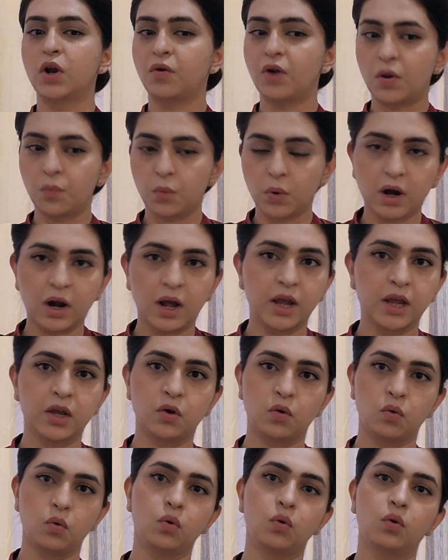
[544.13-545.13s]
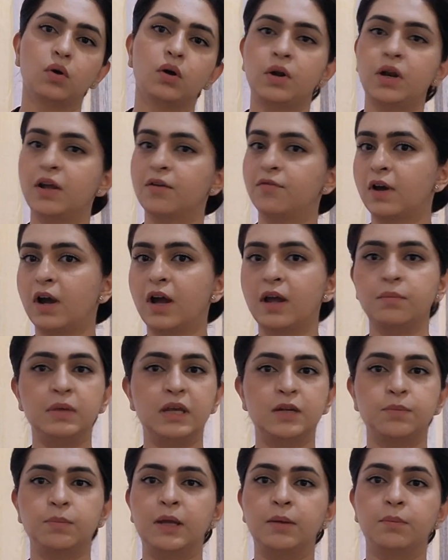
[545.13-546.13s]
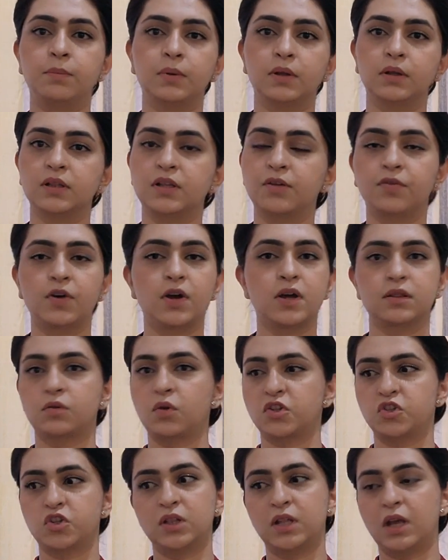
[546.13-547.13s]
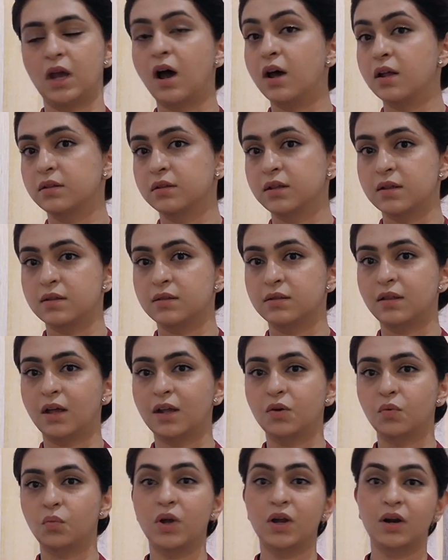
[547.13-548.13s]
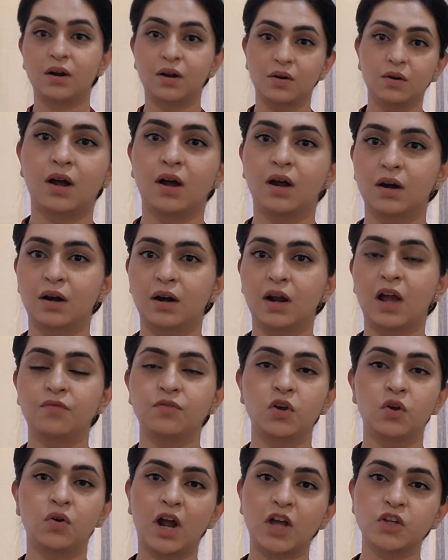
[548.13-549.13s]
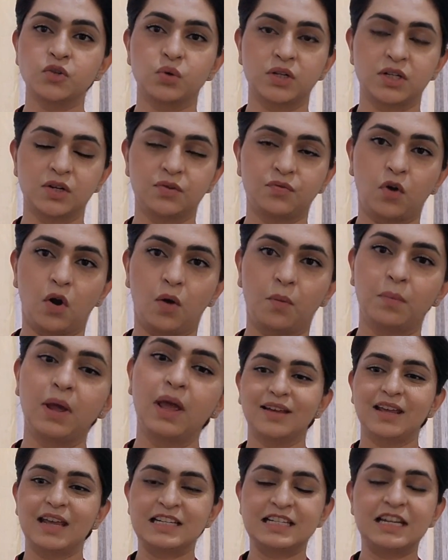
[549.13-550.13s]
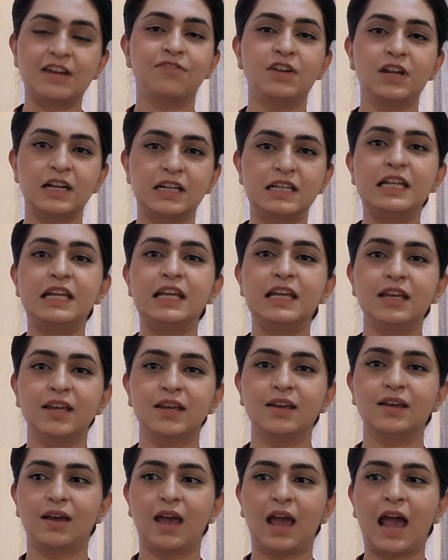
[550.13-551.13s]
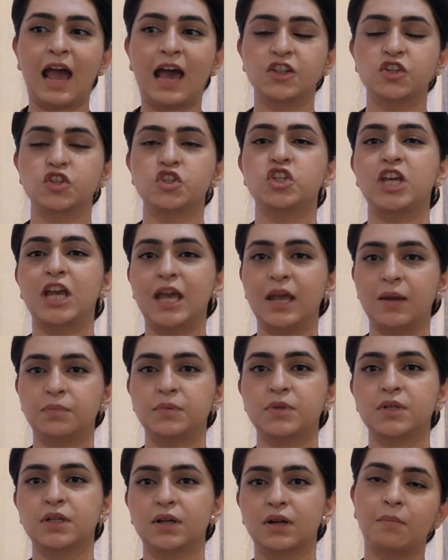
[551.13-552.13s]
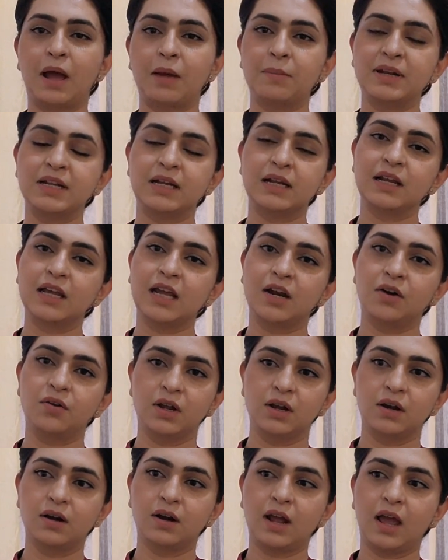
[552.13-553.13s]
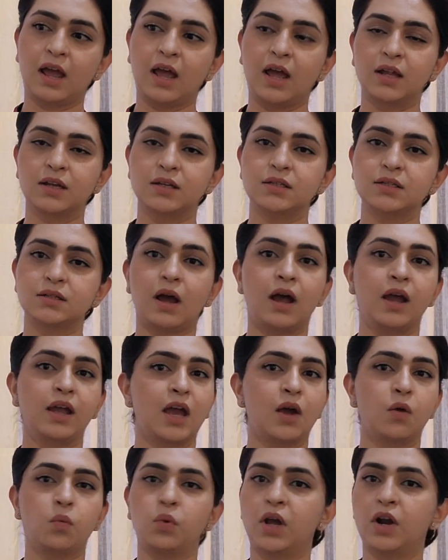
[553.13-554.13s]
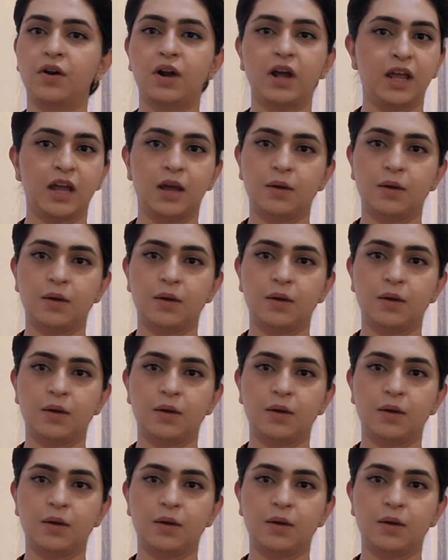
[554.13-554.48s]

Wherever I go, whenever I meet people, the first question they ask is that where are, have you graduated from? It definitely has shaped my medical career and I am where I